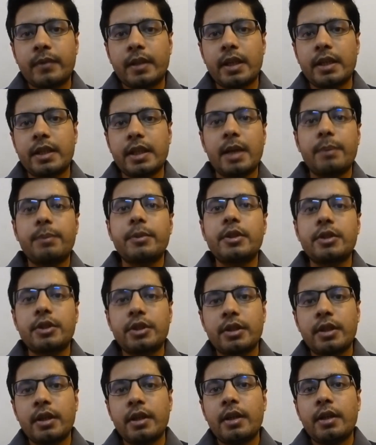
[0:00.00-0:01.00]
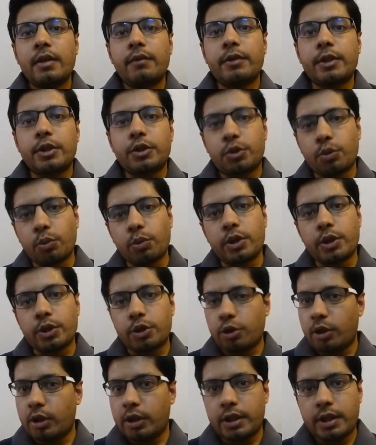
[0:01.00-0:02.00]
It happens with
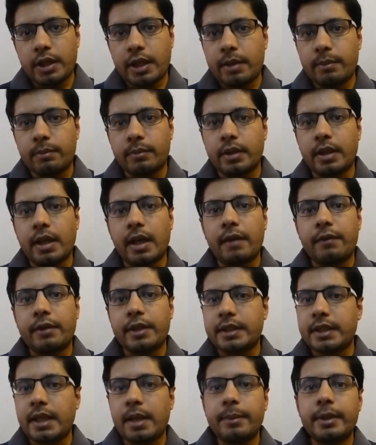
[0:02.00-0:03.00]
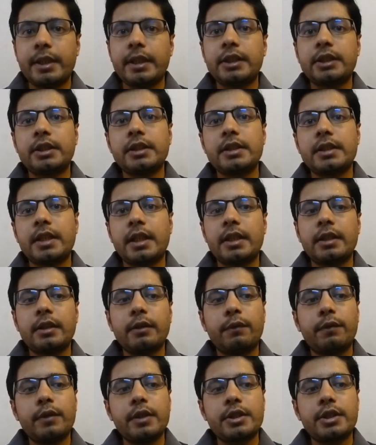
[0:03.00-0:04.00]
students all the time. They have examinations, and in the
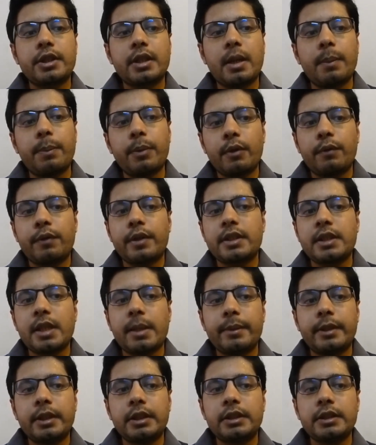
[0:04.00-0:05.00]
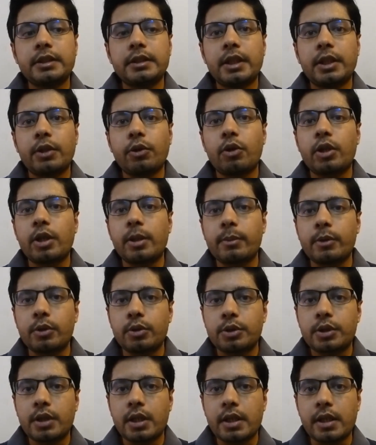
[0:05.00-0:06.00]
first couple of examinations, they are not able to
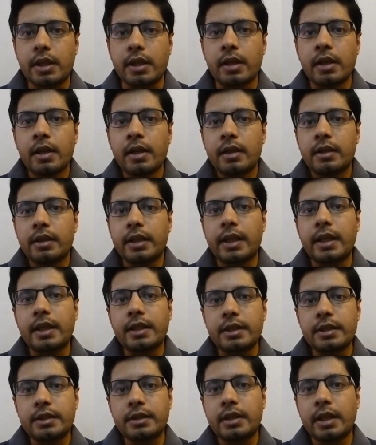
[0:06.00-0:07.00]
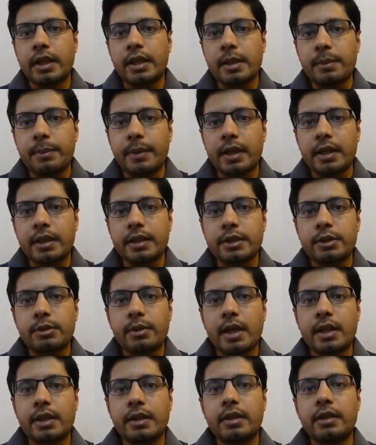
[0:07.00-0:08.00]
study. They keep getting
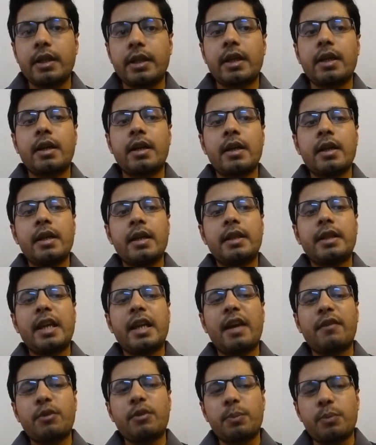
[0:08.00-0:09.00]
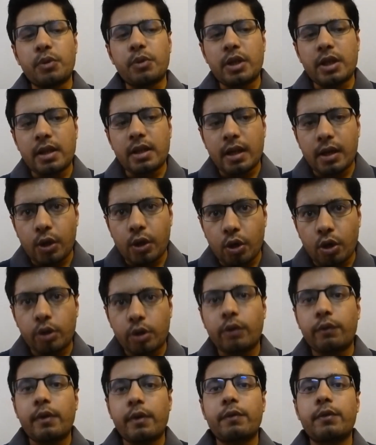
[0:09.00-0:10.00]
distracted. They have to put in a
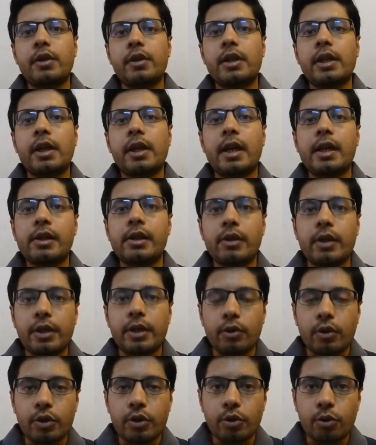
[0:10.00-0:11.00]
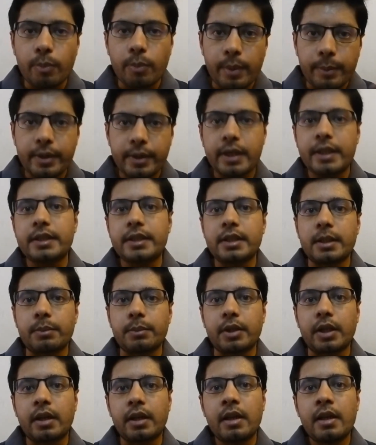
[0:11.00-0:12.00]
lot of effort in order to memorize
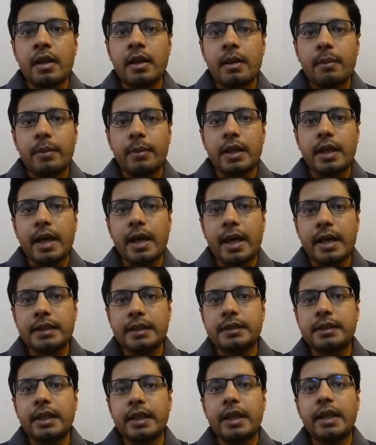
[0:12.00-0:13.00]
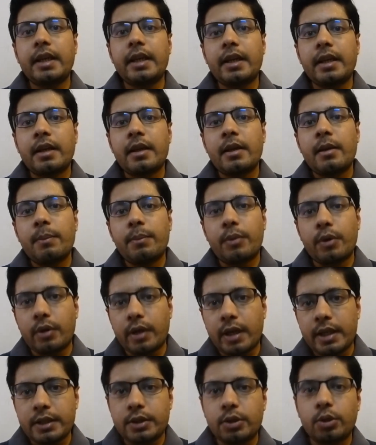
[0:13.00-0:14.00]
something. But as they
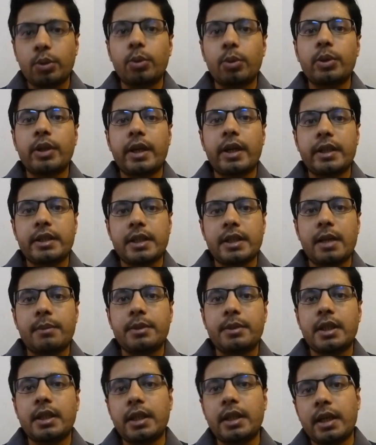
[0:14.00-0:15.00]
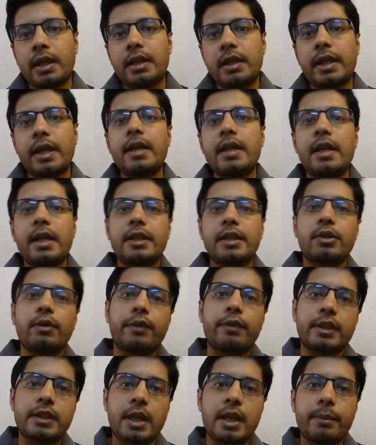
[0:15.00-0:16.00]
progress through their exam, say there are 10 days of
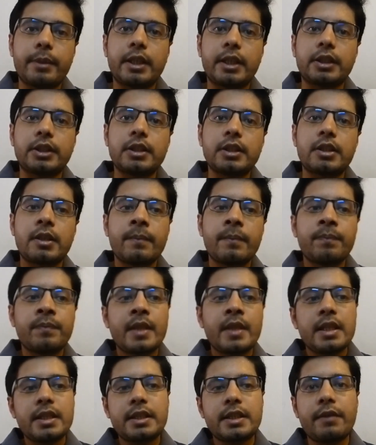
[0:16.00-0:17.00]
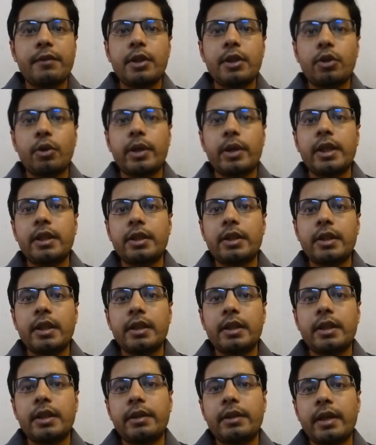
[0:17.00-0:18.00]
examinations, 7th or 8th
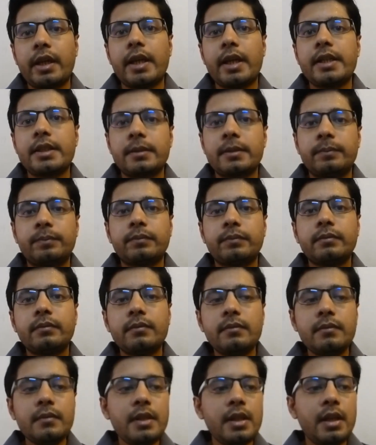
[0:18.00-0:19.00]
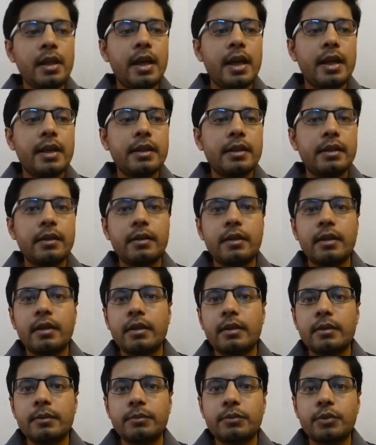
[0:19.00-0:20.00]
day, they realize, and
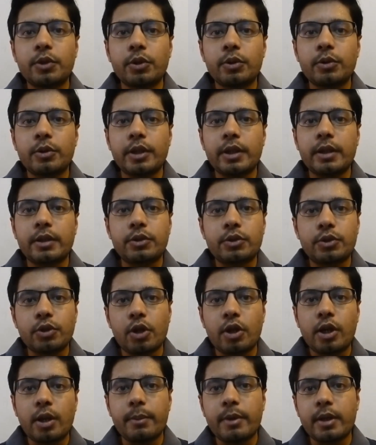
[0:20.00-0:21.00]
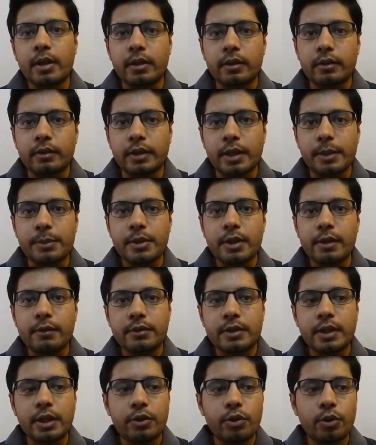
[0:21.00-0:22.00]
you know, they talk among
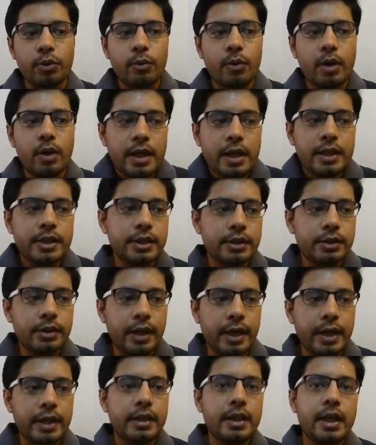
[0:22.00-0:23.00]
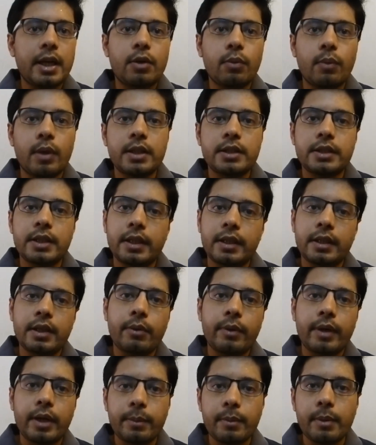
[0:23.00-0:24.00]
themselves that, you know I just read that once and
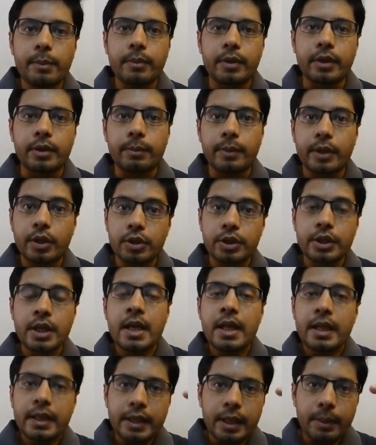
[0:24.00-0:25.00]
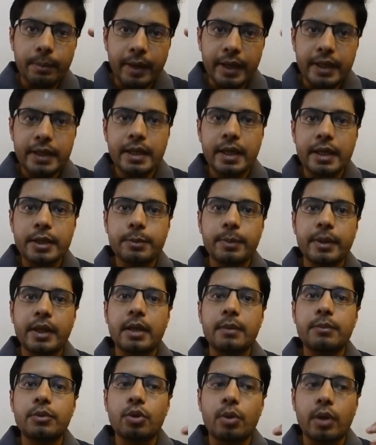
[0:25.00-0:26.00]
now I remember it, because their mind has
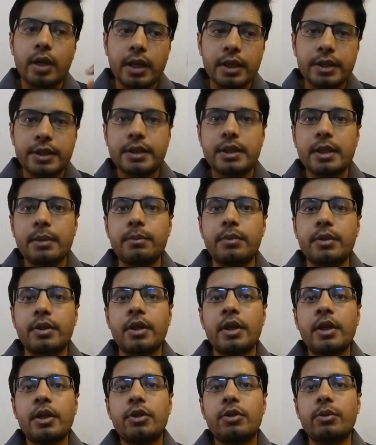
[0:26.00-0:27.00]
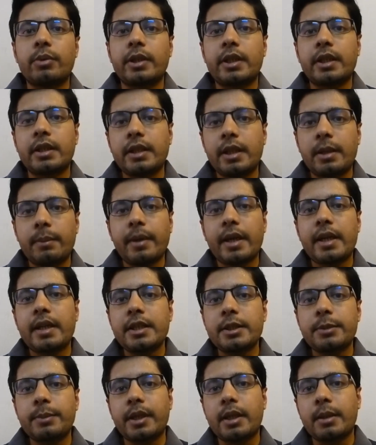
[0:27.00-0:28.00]
become so accustomed to it and their mind
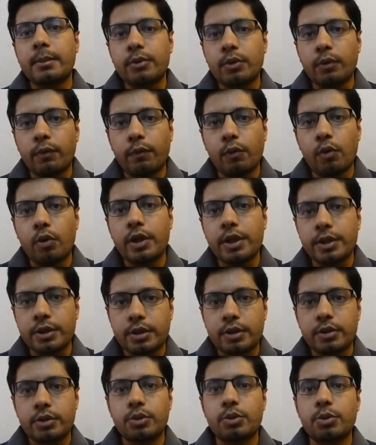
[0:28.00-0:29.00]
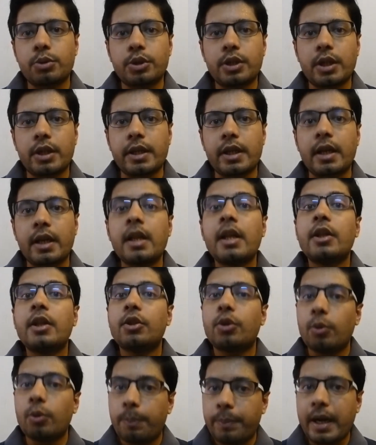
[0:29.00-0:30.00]
has become so focused to studying
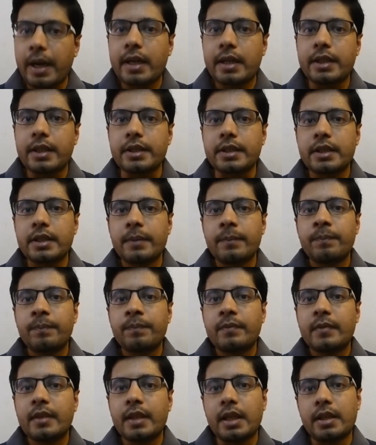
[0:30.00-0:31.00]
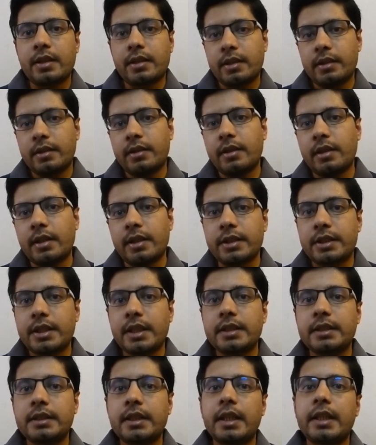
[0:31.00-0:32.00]
through practice that in a
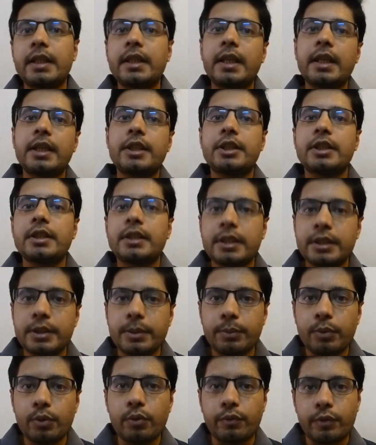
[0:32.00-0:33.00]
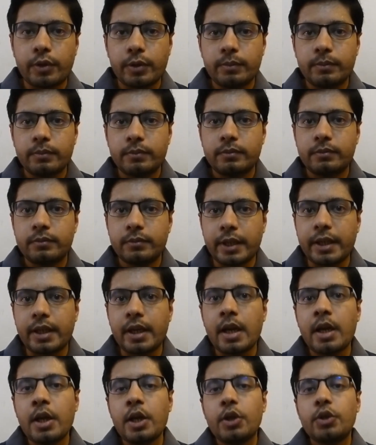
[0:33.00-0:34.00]
sense their intelligence has improved,
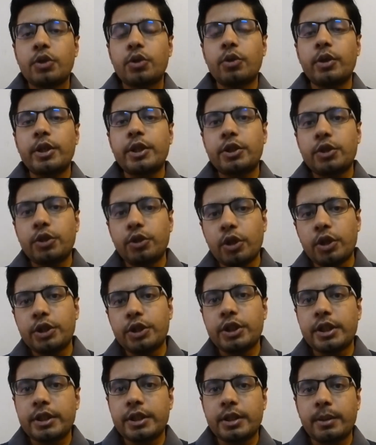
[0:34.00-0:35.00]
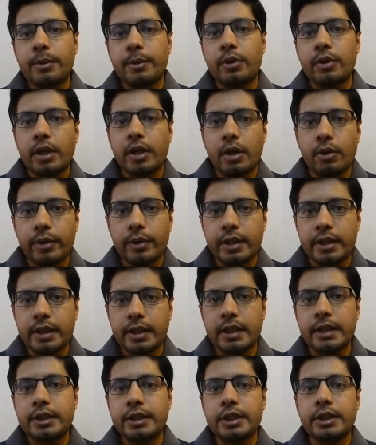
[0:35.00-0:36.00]
right? So it's not just about how
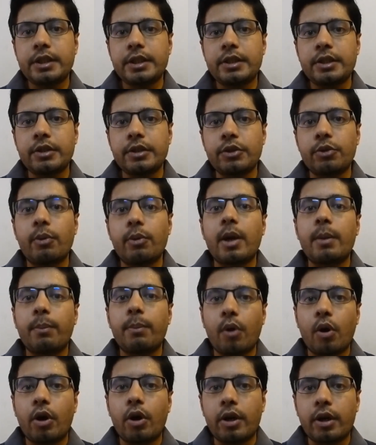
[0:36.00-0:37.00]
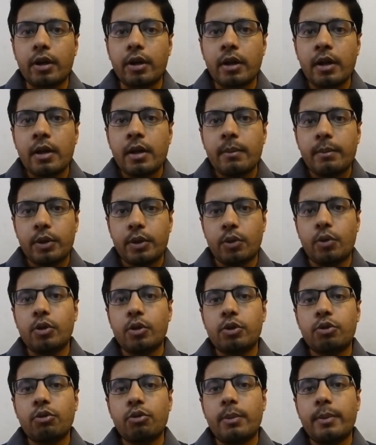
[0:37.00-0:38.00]
intelligent you are born, but
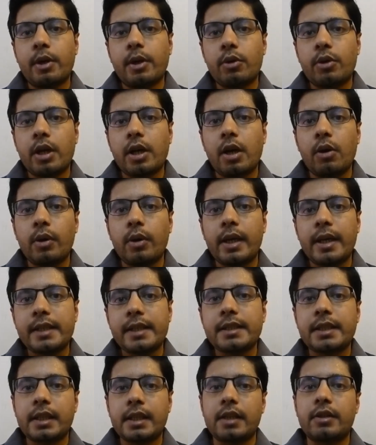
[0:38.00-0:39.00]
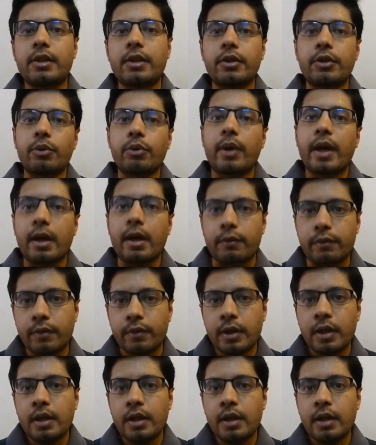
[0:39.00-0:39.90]
also about how less clutter you have.